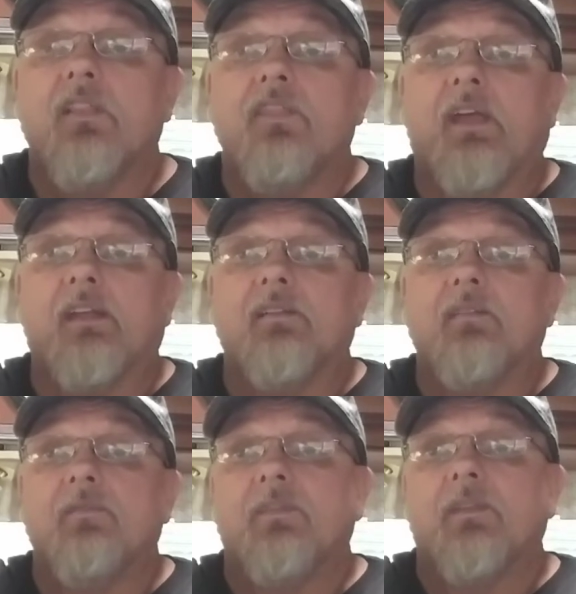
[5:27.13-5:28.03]

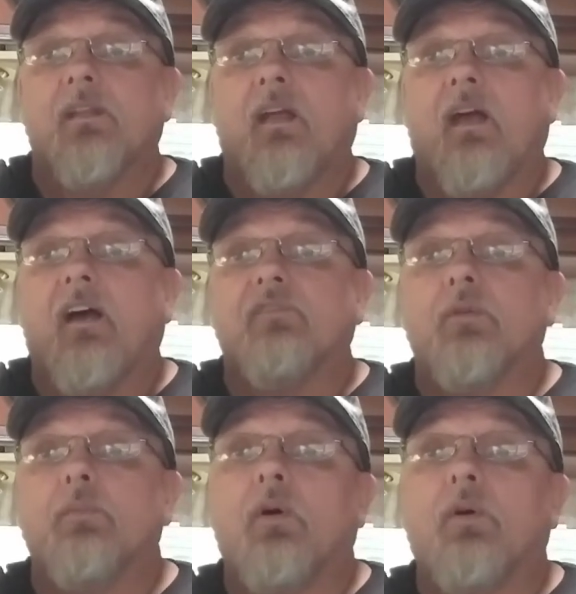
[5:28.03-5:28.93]
Then
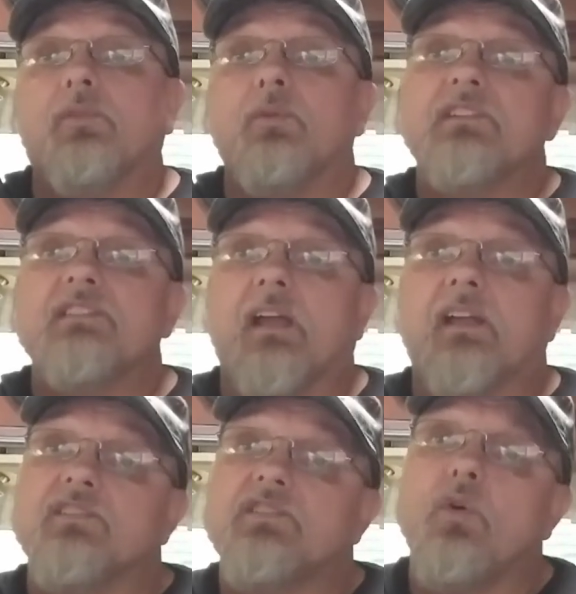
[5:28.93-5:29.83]
after about 30
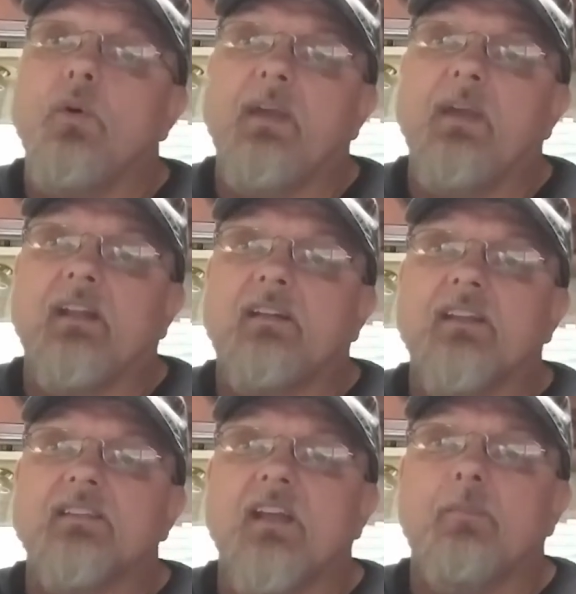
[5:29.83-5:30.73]
seconds to a minute,
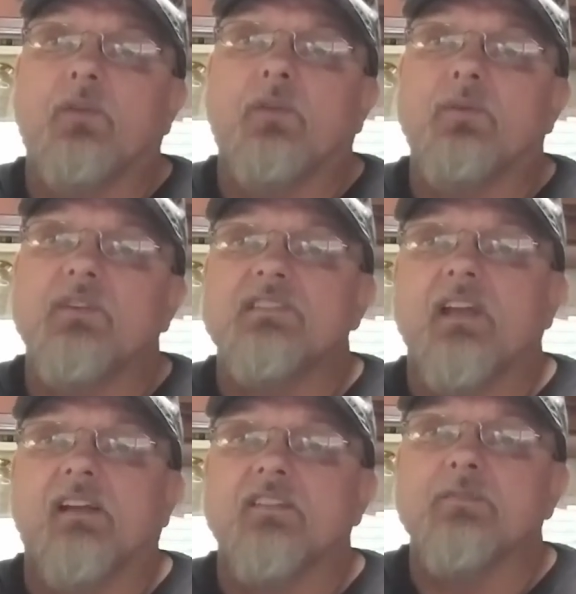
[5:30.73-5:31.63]
they say about 30
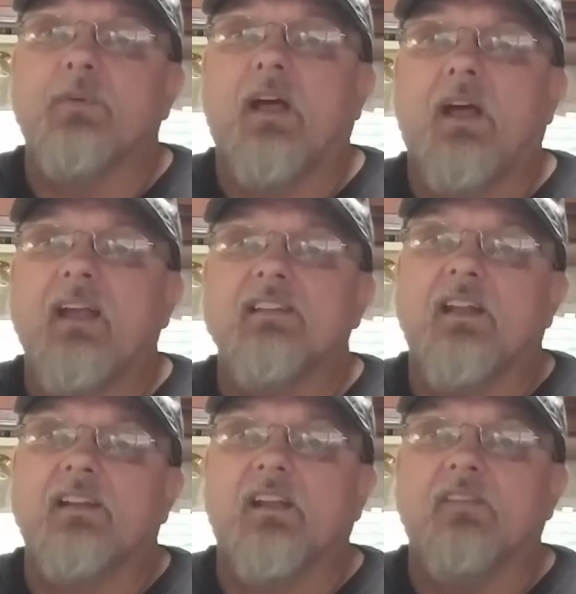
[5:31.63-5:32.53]
seconds, but I
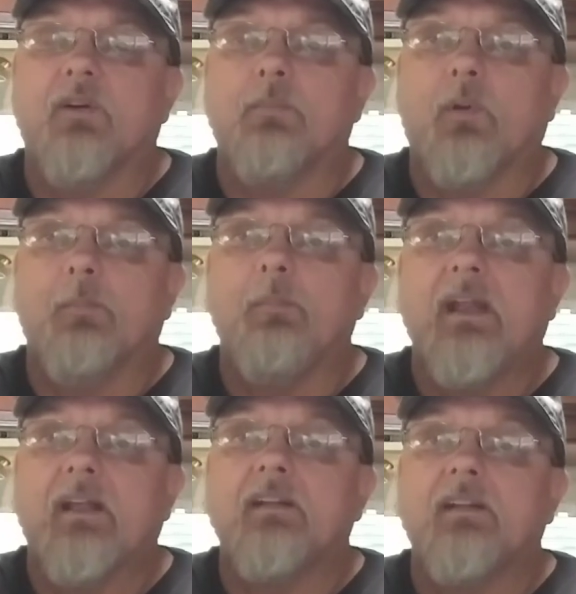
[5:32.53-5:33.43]
like to give it about a
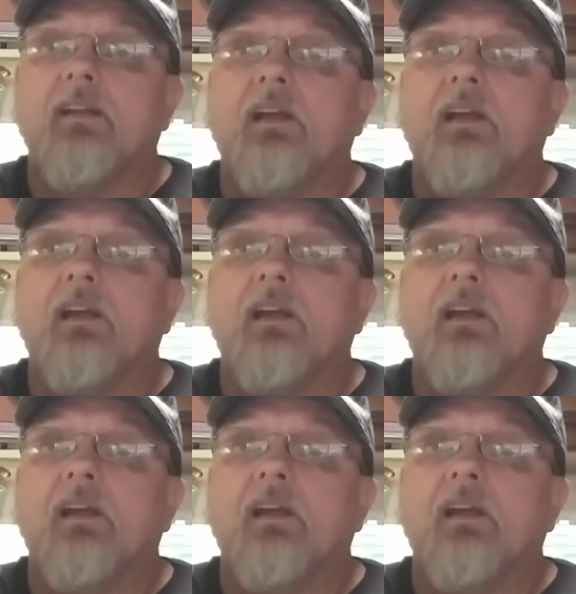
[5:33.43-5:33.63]
minute,